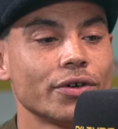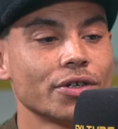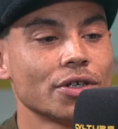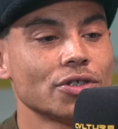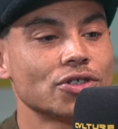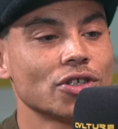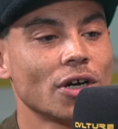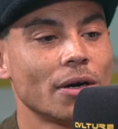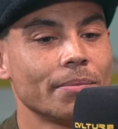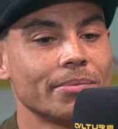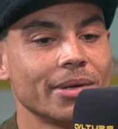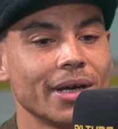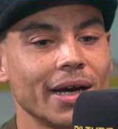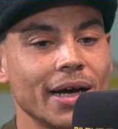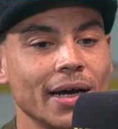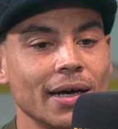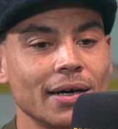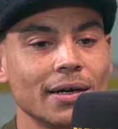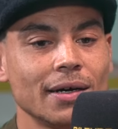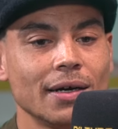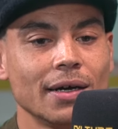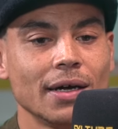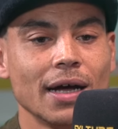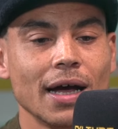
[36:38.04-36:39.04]
on a job,
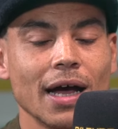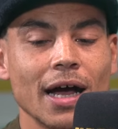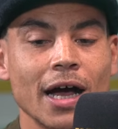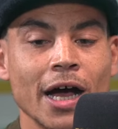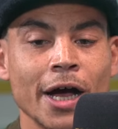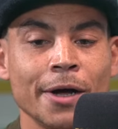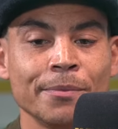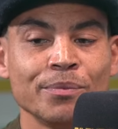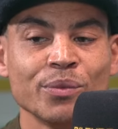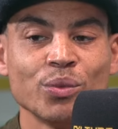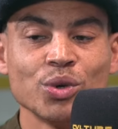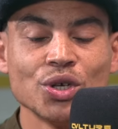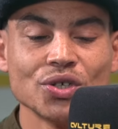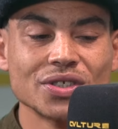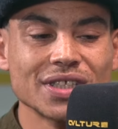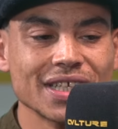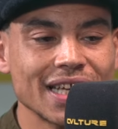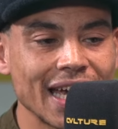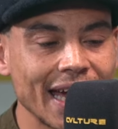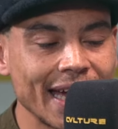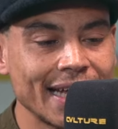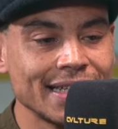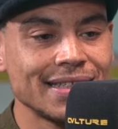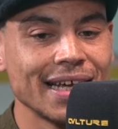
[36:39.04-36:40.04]
we used to
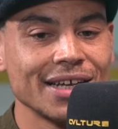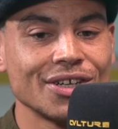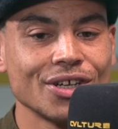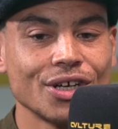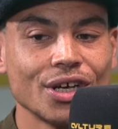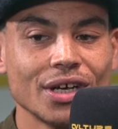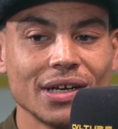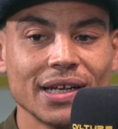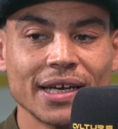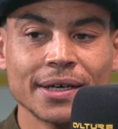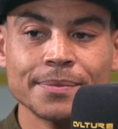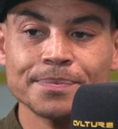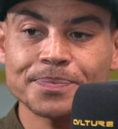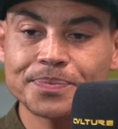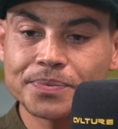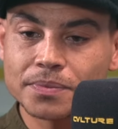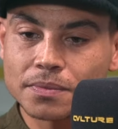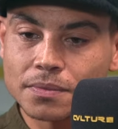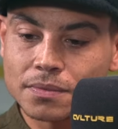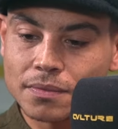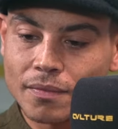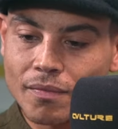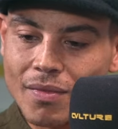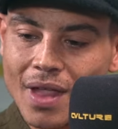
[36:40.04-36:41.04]
get in dead early.
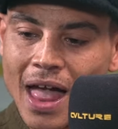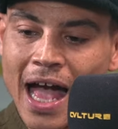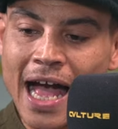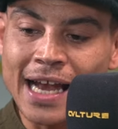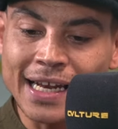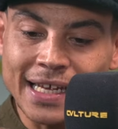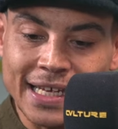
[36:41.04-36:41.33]
And